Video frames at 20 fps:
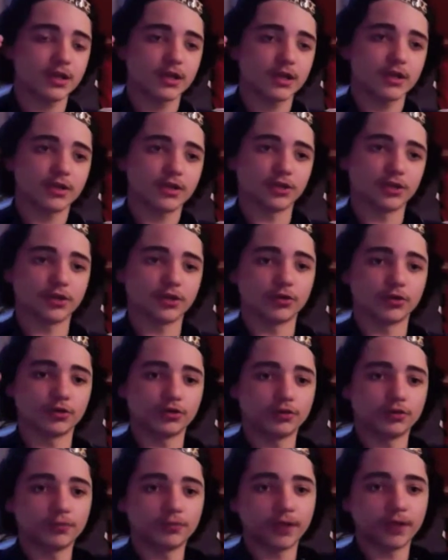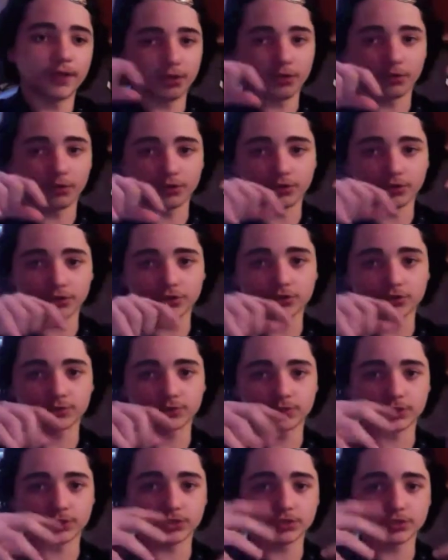you know, you make your own
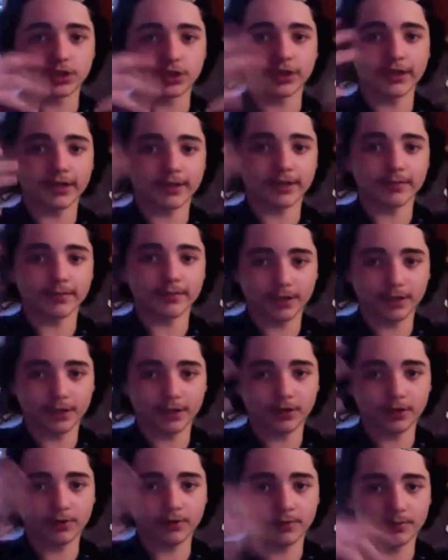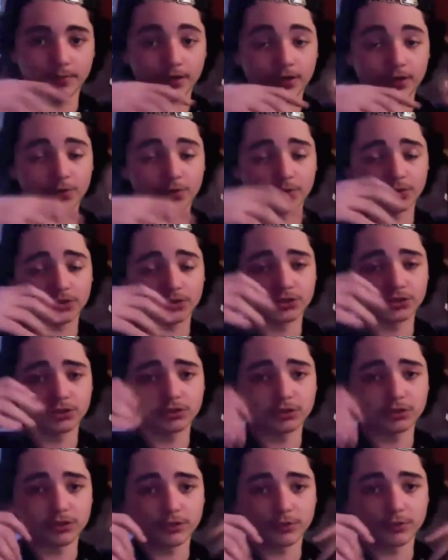YouTube and you try to get bigger and bigger, which
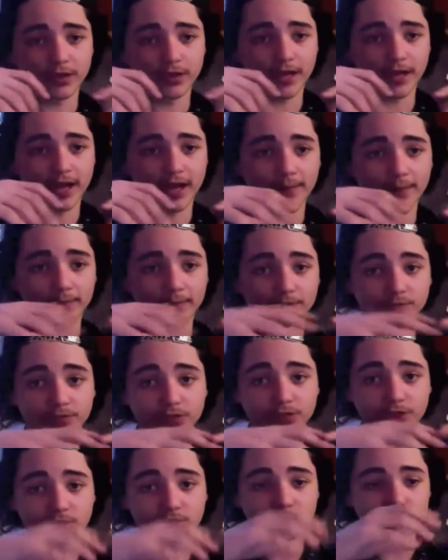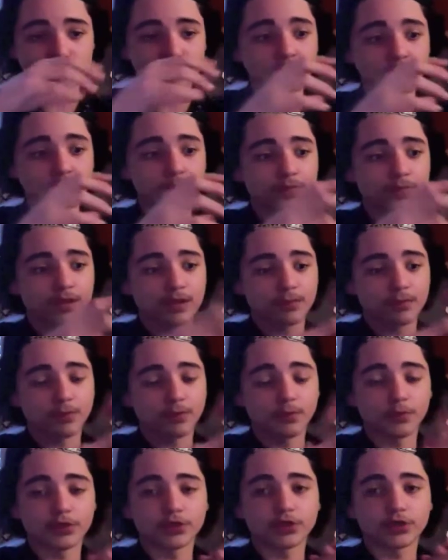usually when that happens, we usually do.
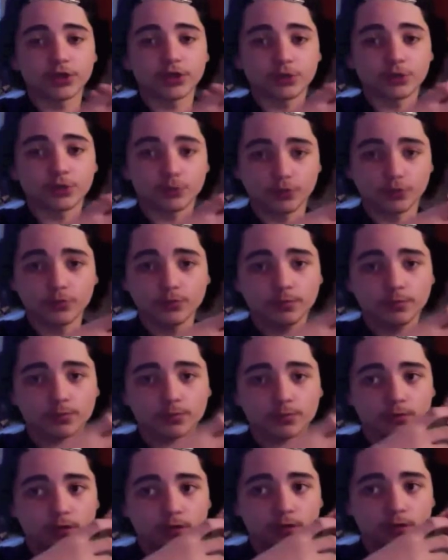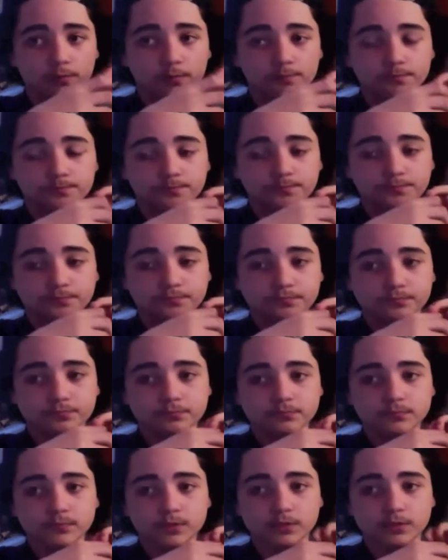But when you're in a group, um,
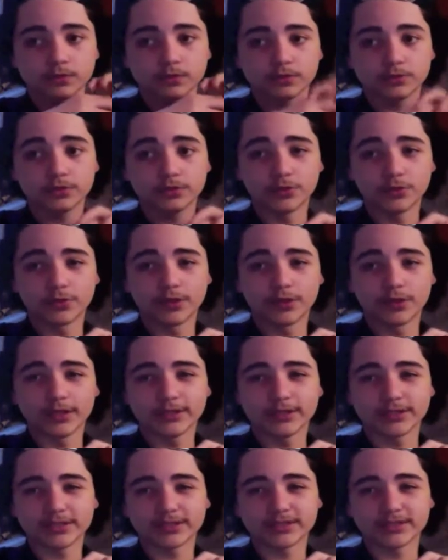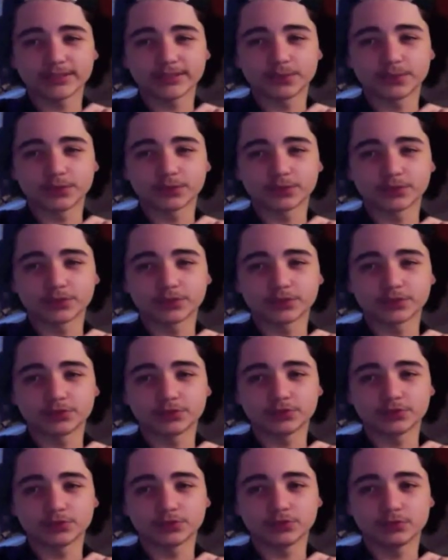you're really just supposed
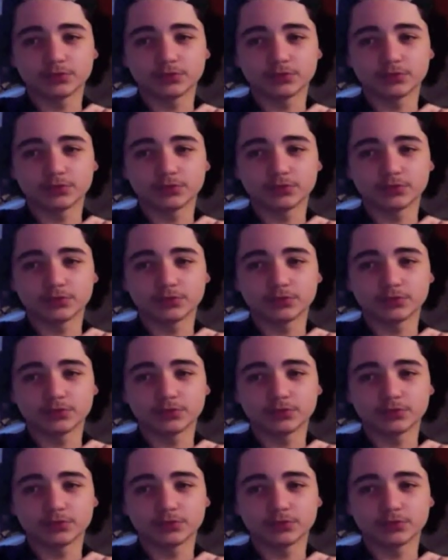to